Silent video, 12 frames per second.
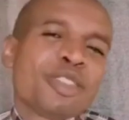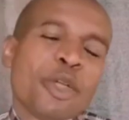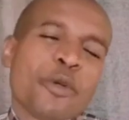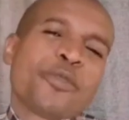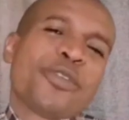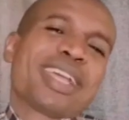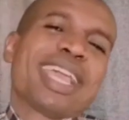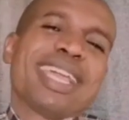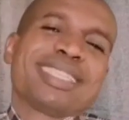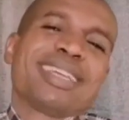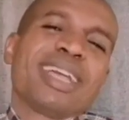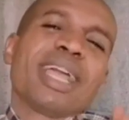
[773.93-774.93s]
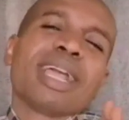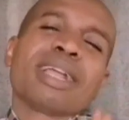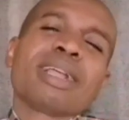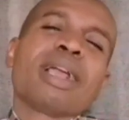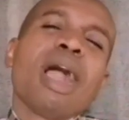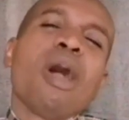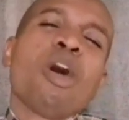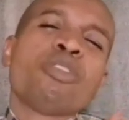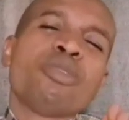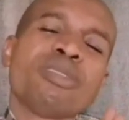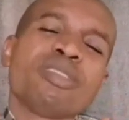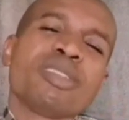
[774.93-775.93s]
Don't forget,
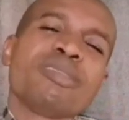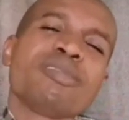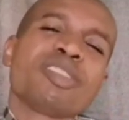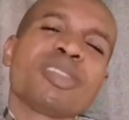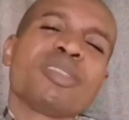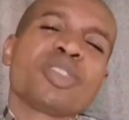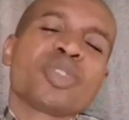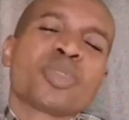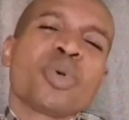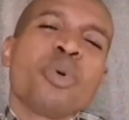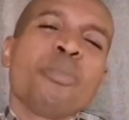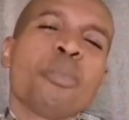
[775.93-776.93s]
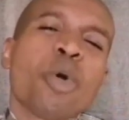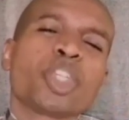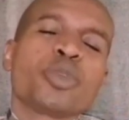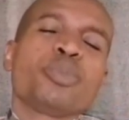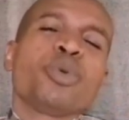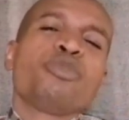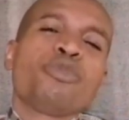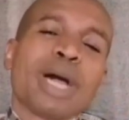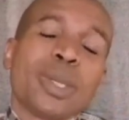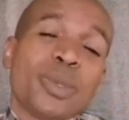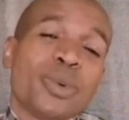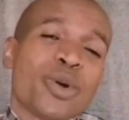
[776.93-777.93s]
God so much put
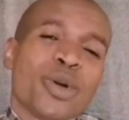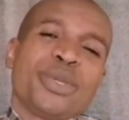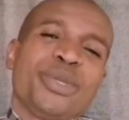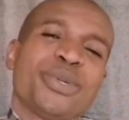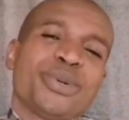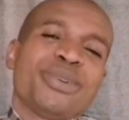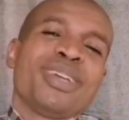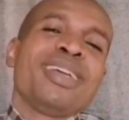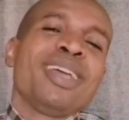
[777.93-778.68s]
value on you.